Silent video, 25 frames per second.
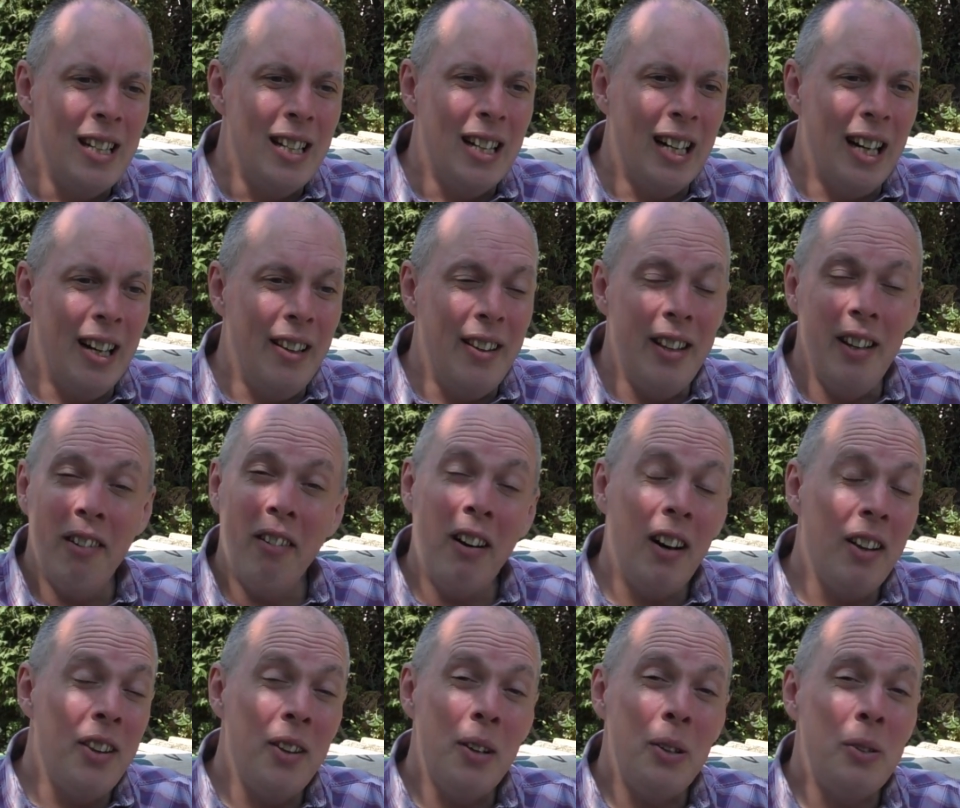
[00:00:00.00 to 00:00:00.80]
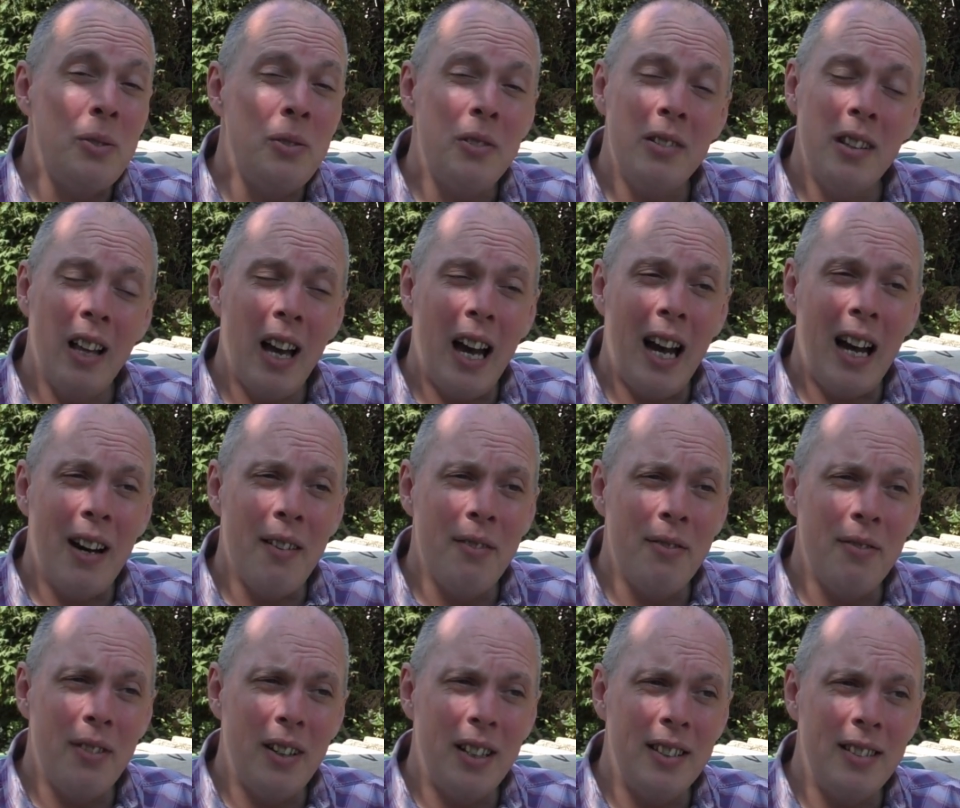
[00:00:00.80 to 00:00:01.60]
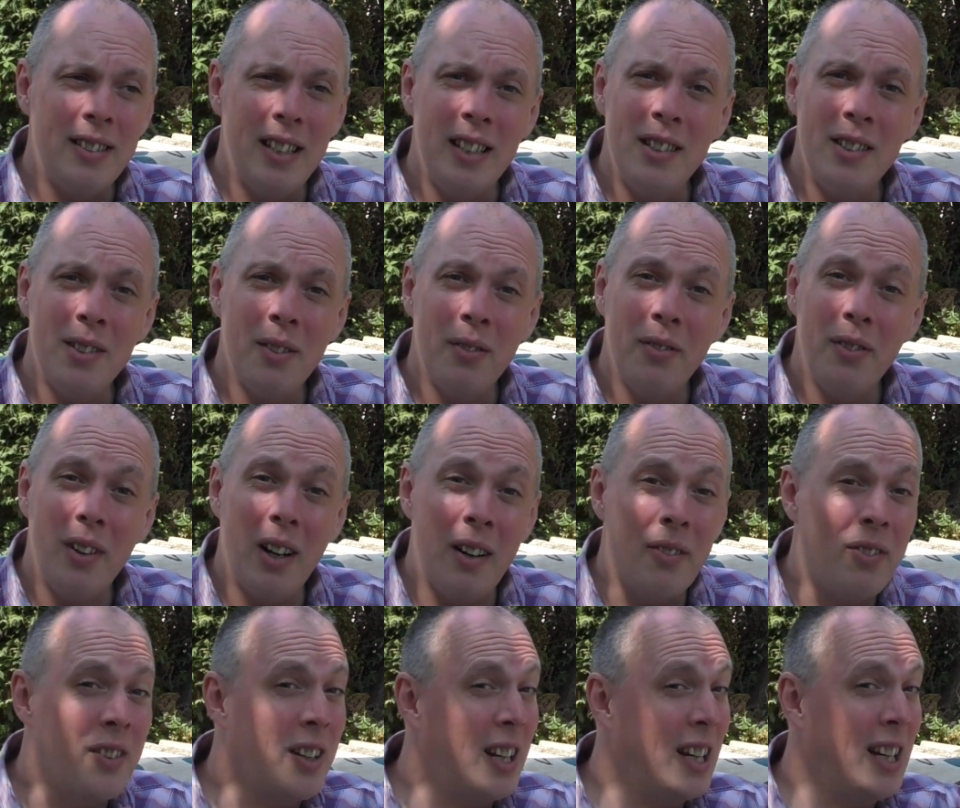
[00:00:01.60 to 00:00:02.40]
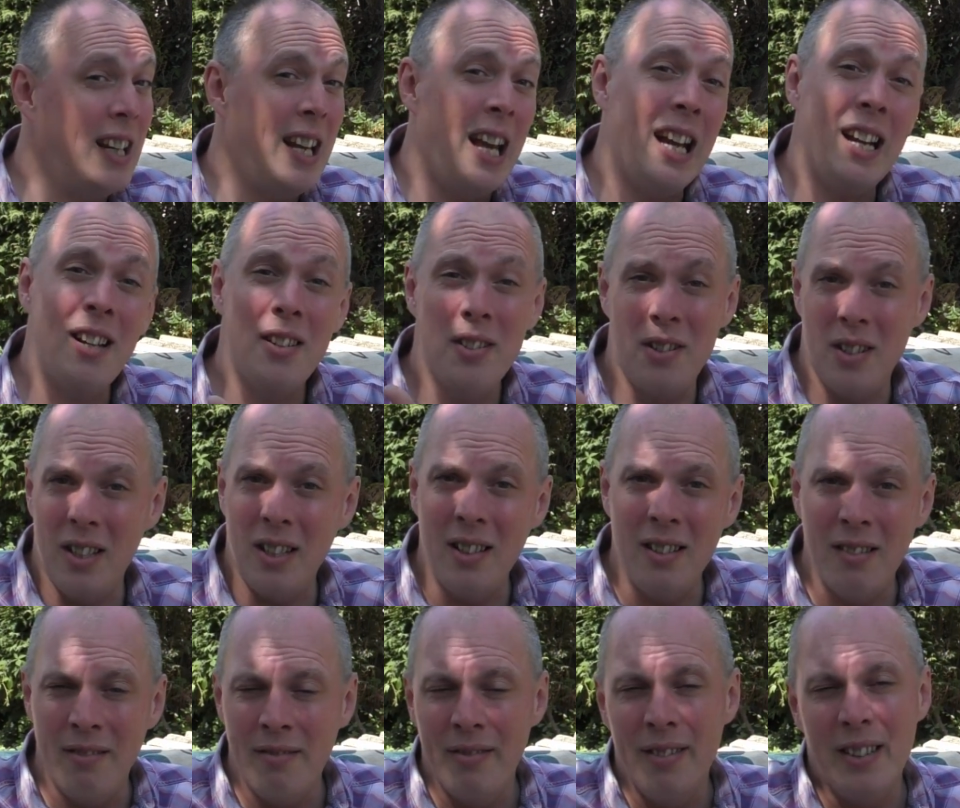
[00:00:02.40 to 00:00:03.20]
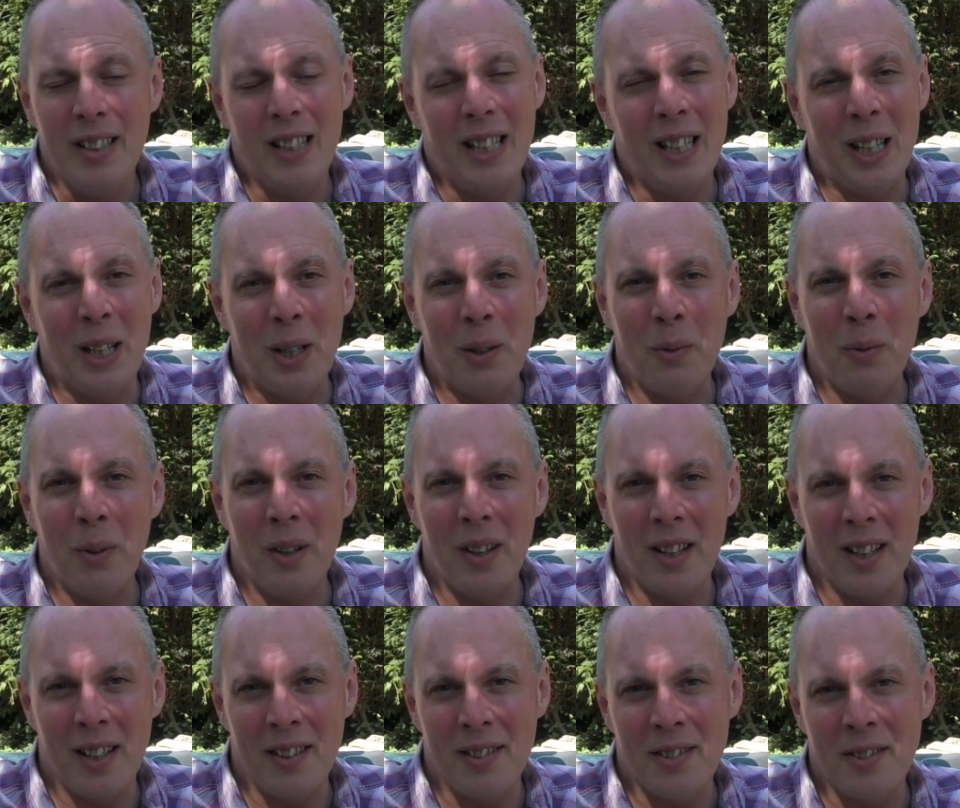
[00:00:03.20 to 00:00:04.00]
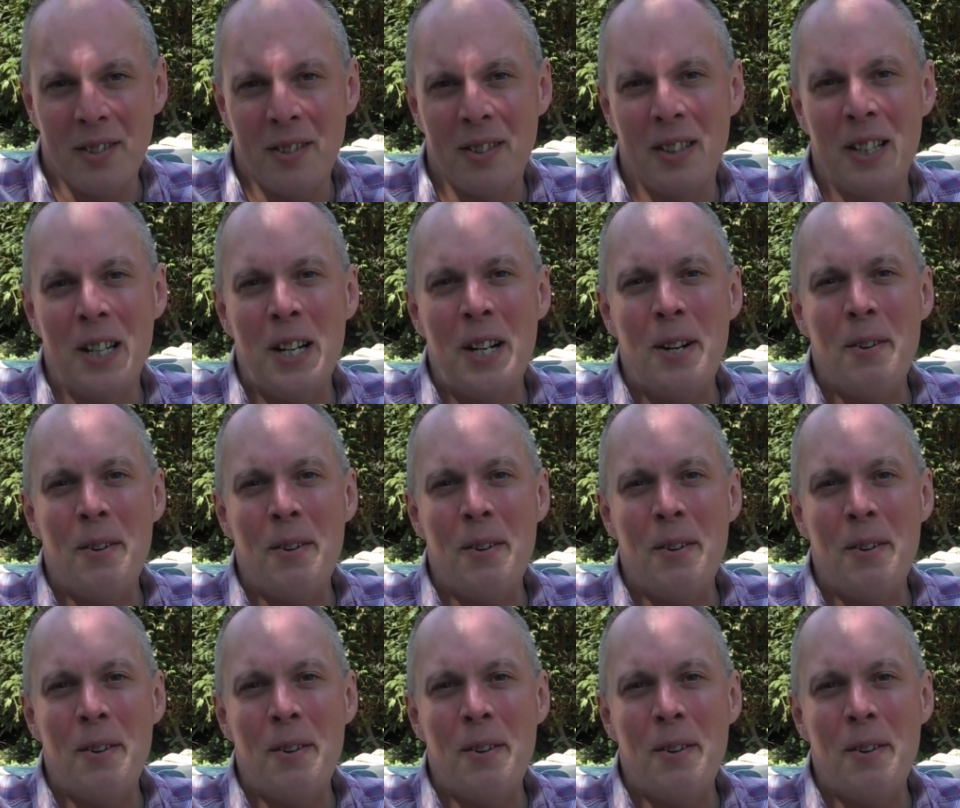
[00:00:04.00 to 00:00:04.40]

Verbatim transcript: uh, there are those that have a sense of, of connection uh, with us.